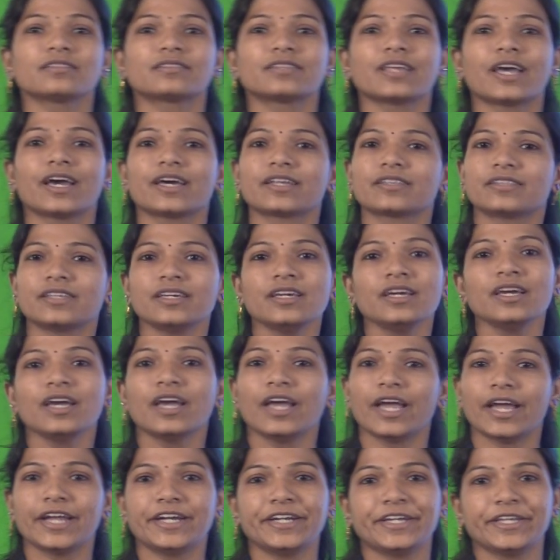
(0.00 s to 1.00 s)
they are the
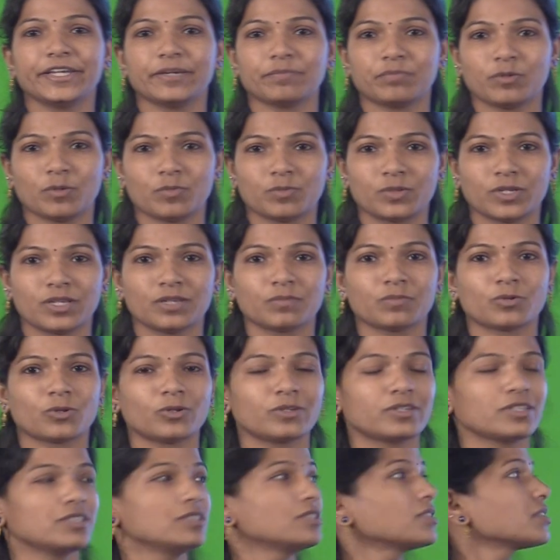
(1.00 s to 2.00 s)
anti-apoptic
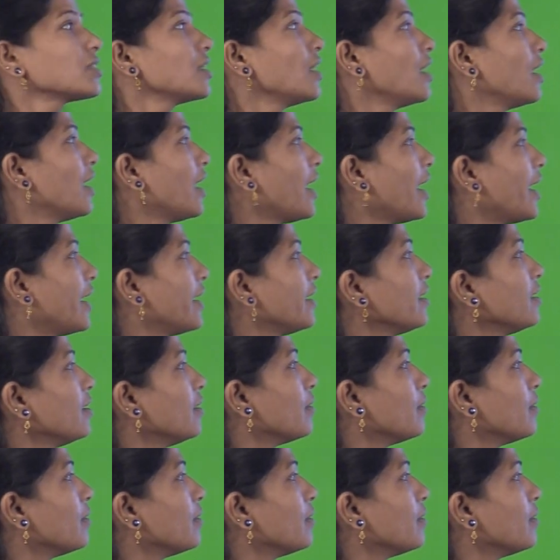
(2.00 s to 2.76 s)
proteins, and